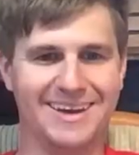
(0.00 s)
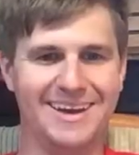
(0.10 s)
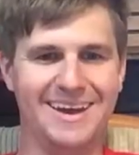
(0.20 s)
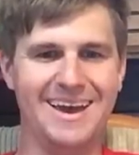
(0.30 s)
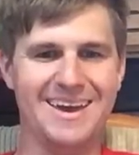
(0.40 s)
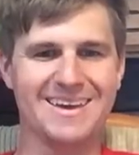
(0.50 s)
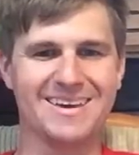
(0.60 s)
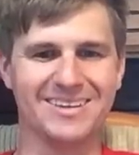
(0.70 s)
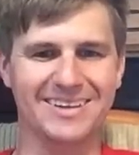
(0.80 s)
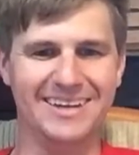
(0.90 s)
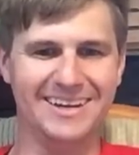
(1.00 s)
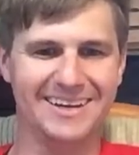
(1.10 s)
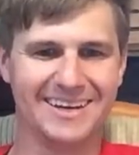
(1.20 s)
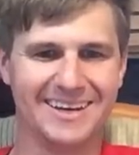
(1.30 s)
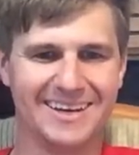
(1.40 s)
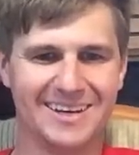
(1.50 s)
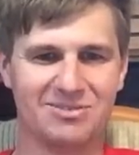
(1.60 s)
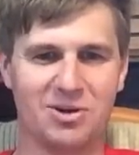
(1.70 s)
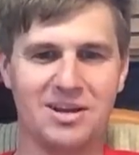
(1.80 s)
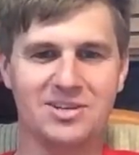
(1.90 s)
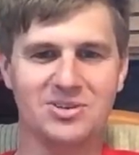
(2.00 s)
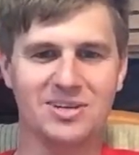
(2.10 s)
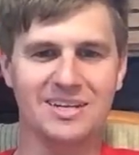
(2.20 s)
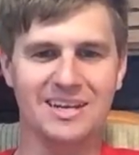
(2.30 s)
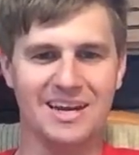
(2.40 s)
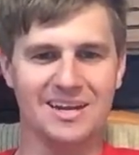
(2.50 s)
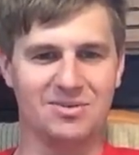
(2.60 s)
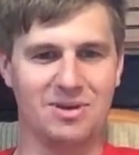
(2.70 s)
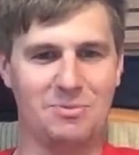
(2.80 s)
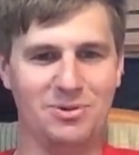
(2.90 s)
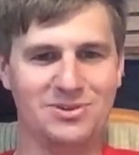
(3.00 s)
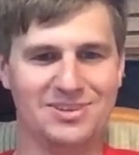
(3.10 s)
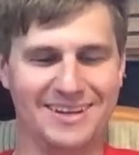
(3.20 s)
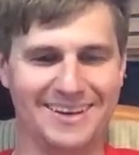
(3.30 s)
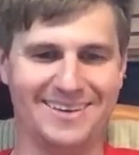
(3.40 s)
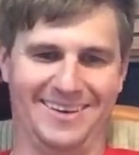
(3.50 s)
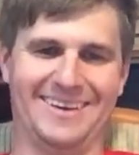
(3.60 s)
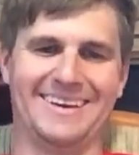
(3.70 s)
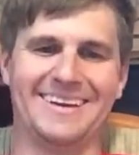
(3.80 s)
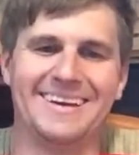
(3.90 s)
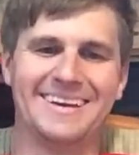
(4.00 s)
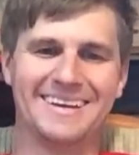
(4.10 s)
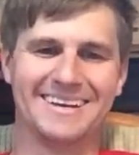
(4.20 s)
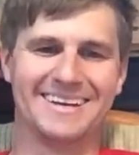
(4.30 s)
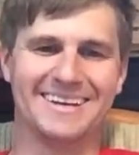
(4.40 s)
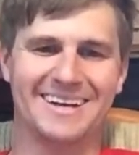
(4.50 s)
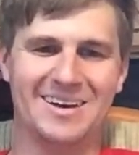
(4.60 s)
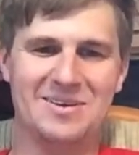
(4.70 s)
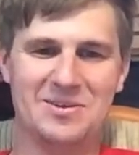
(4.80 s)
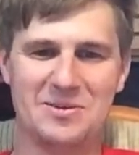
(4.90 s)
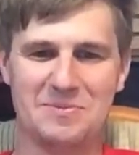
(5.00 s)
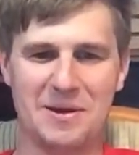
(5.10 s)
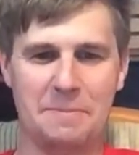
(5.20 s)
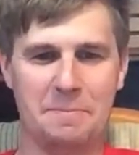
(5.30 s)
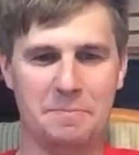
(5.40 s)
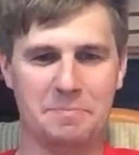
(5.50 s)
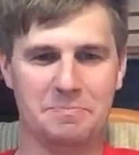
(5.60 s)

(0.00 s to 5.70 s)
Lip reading: Hey, Clint, Ranger, Indiana, represent. How you doing, man?